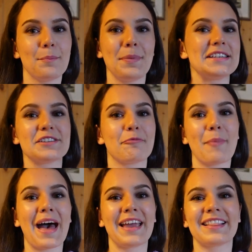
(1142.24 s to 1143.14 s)
peace of
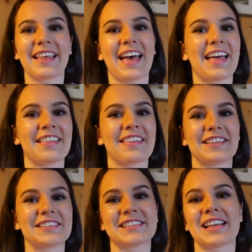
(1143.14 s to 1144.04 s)
mind and
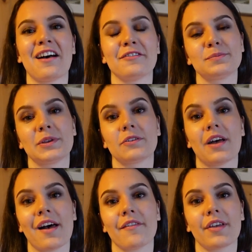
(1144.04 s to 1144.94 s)
it just helps me to
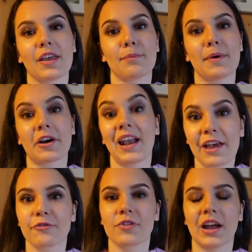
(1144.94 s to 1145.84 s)
have a better
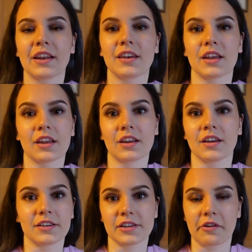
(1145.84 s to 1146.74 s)
life quality
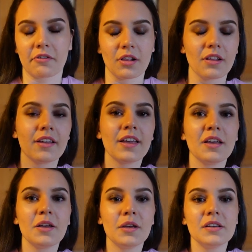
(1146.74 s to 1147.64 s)
in general.
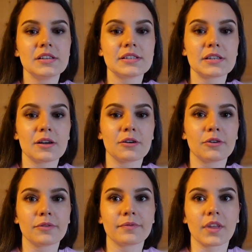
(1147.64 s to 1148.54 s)

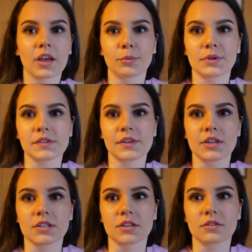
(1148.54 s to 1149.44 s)
So I hope this video
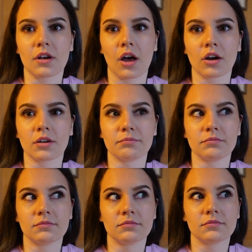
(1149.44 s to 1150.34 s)
is not too long.
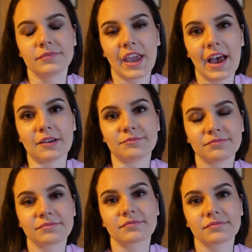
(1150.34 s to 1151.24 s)
Yeah,
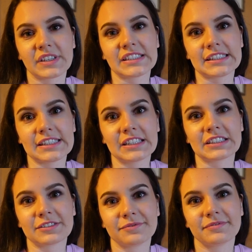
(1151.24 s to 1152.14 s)
this is
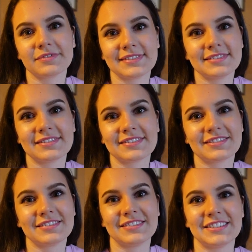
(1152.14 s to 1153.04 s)
it.
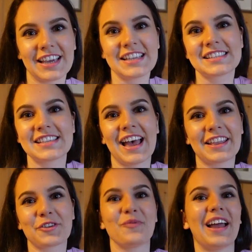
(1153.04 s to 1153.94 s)
The
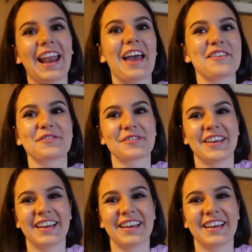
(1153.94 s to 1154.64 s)
insight to my life.